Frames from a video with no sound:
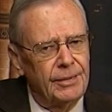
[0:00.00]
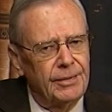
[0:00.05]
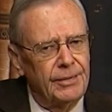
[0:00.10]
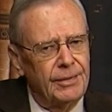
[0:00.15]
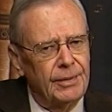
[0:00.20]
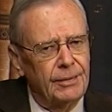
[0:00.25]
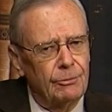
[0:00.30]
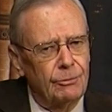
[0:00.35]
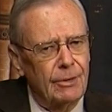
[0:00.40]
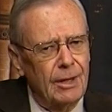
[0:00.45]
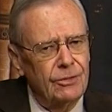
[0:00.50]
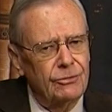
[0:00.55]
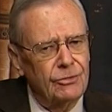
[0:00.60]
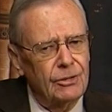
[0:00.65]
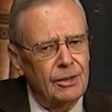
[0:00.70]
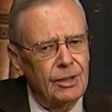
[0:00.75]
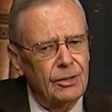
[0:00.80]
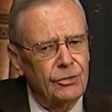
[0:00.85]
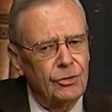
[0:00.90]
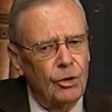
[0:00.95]
The
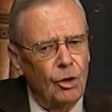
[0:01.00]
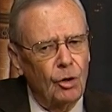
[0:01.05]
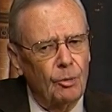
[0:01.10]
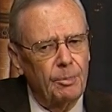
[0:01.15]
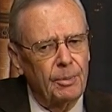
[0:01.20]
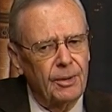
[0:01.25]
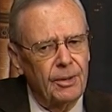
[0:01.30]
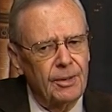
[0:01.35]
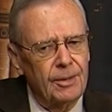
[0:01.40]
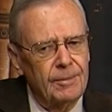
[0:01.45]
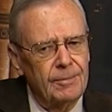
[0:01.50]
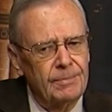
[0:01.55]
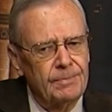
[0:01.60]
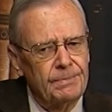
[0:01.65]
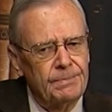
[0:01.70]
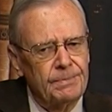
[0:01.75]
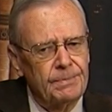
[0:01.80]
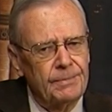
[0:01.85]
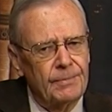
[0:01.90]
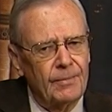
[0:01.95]
resident helper
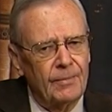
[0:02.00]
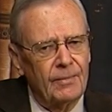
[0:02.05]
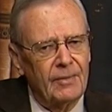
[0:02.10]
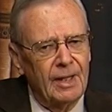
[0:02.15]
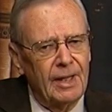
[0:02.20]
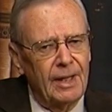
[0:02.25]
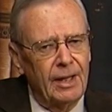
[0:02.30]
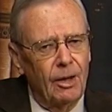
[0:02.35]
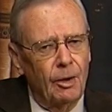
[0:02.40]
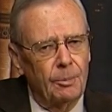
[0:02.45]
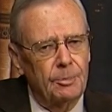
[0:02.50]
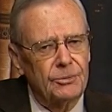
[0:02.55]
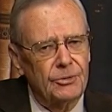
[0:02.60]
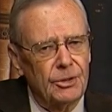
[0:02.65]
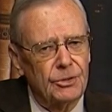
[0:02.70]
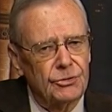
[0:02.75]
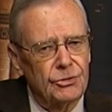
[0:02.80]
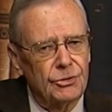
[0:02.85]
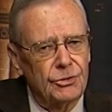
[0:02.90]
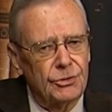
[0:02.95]
helps
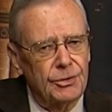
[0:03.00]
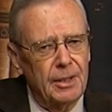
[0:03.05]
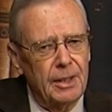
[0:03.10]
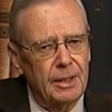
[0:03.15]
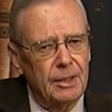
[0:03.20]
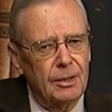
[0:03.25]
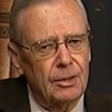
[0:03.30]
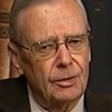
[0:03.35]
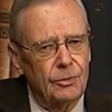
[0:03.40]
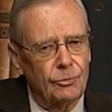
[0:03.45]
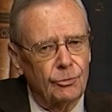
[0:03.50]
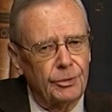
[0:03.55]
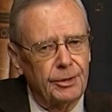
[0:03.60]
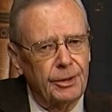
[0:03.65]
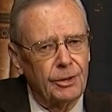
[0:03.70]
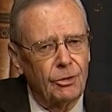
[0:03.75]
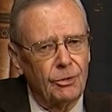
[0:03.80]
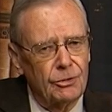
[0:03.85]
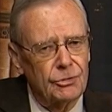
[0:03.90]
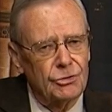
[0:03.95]
us think
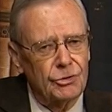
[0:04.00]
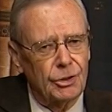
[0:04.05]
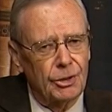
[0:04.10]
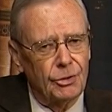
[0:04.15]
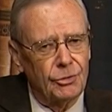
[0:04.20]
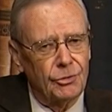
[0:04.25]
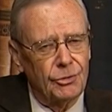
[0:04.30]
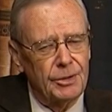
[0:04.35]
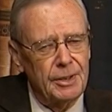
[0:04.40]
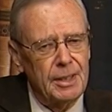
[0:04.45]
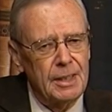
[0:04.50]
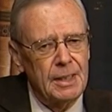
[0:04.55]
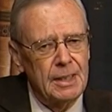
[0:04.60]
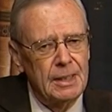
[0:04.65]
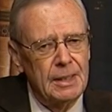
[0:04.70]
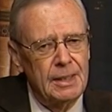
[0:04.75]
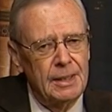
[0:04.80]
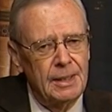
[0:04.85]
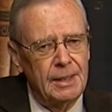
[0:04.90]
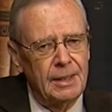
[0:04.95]
realistically,
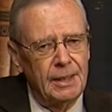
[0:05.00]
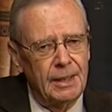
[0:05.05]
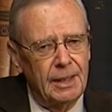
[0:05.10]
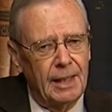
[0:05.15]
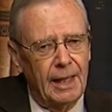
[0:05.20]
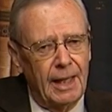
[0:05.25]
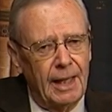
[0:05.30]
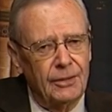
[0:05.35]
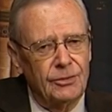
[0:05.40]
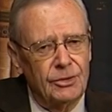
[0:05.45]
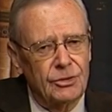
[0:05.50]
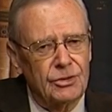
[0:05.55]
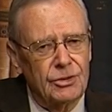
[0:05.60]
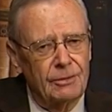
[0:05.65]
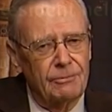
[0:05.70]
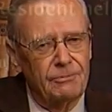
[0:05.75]
and it's a